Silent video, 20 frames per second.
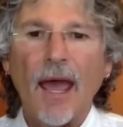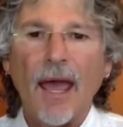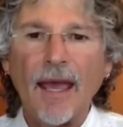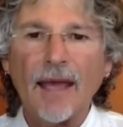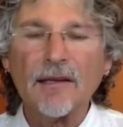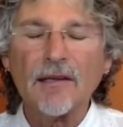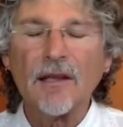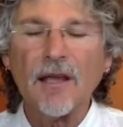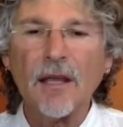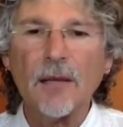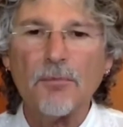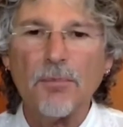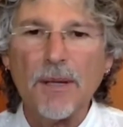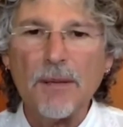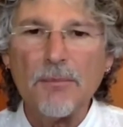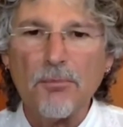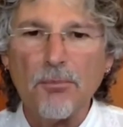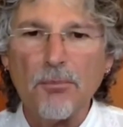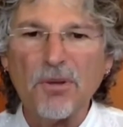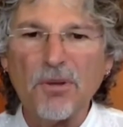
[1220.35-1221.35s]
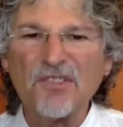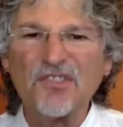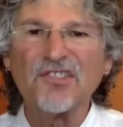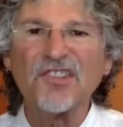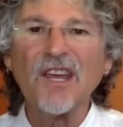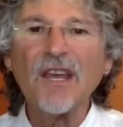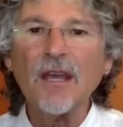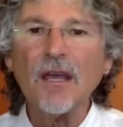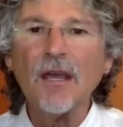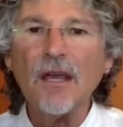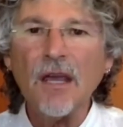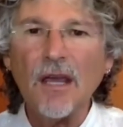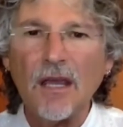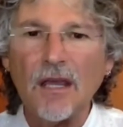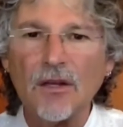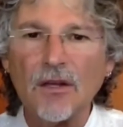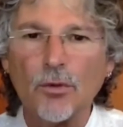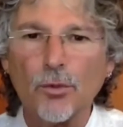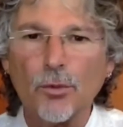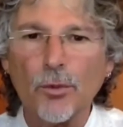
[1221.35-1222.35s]
and can be singing
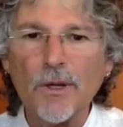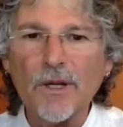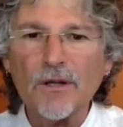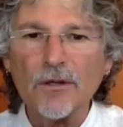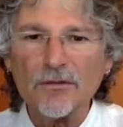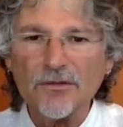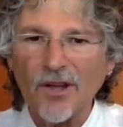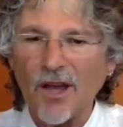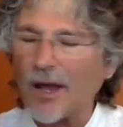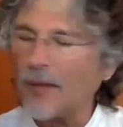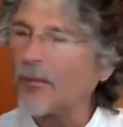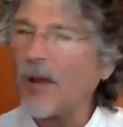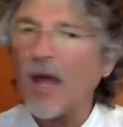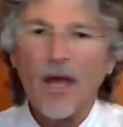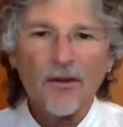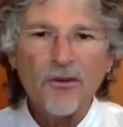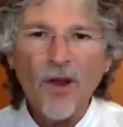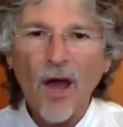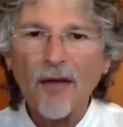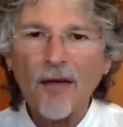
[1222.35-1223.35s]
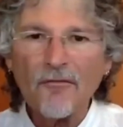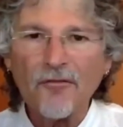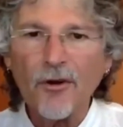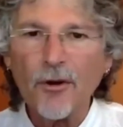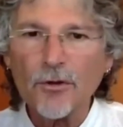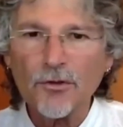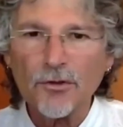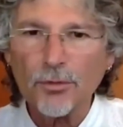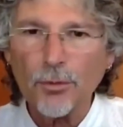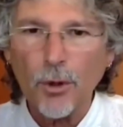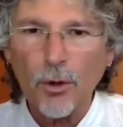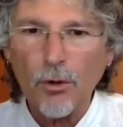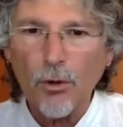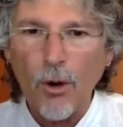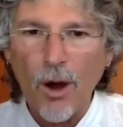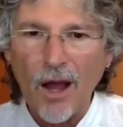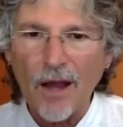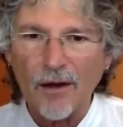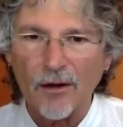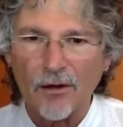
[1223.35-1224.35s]
in real time, not virtual
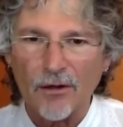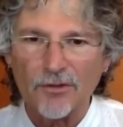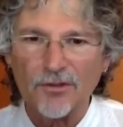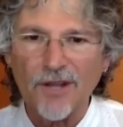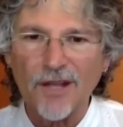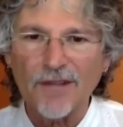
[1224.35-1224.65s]
choirs.